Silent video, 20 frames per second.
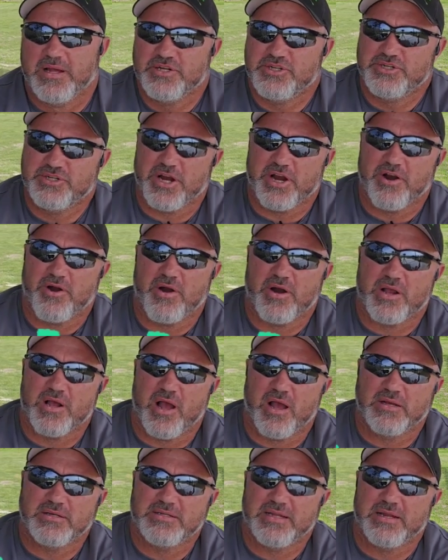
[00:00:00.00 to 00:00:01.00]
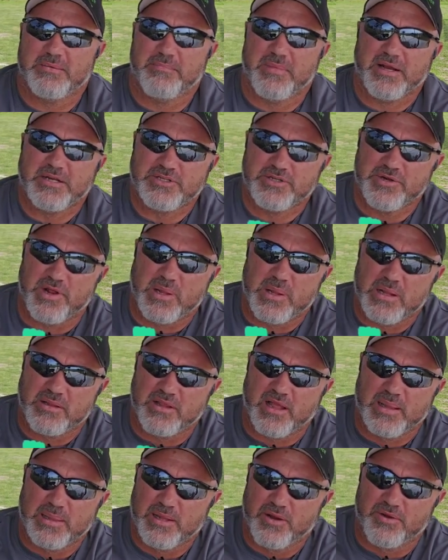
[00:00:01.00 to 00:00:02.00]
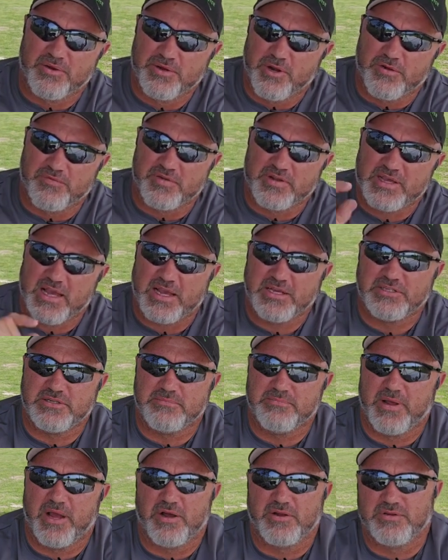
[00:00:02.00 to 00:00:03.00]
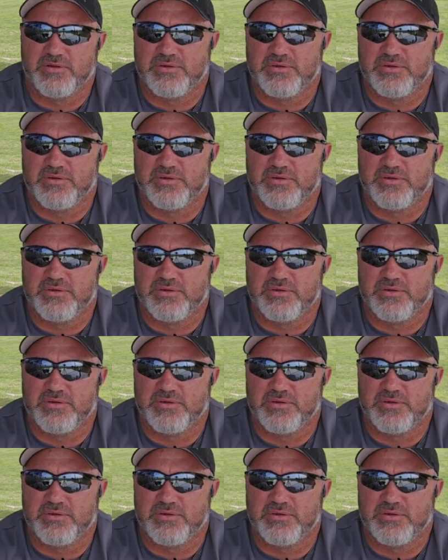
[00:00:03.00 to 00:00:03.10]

share our content, make sure you click that little notification bell.